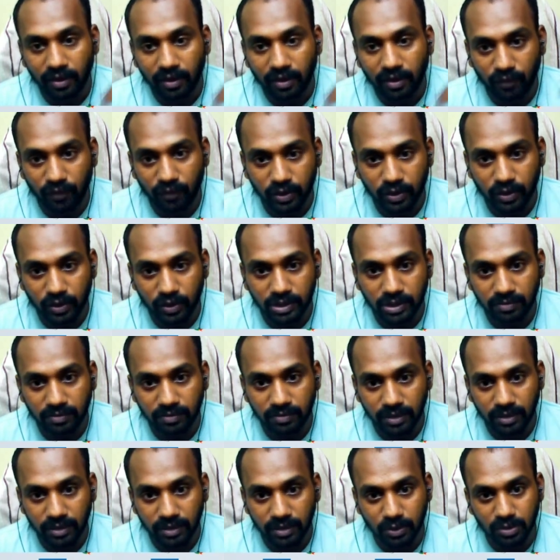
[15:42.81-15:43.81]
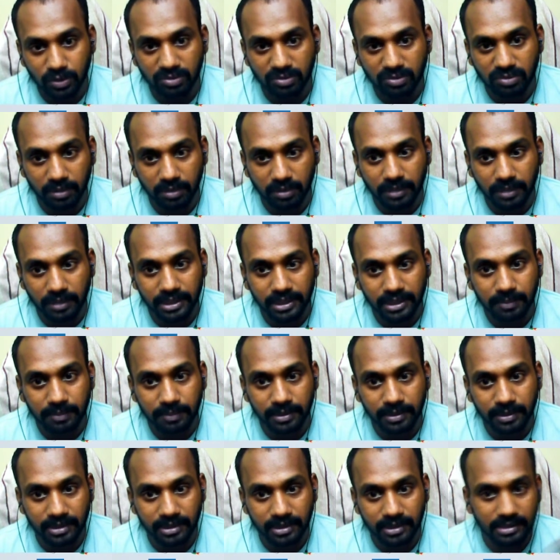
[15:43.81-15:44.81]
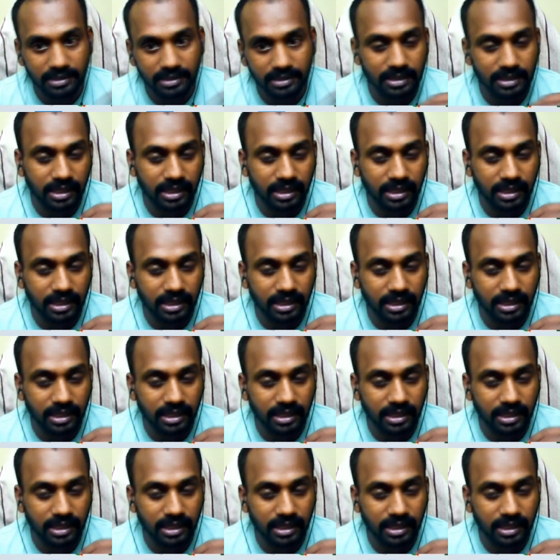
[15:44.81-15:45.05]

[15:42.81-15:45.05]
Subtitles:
function we use for multiple things,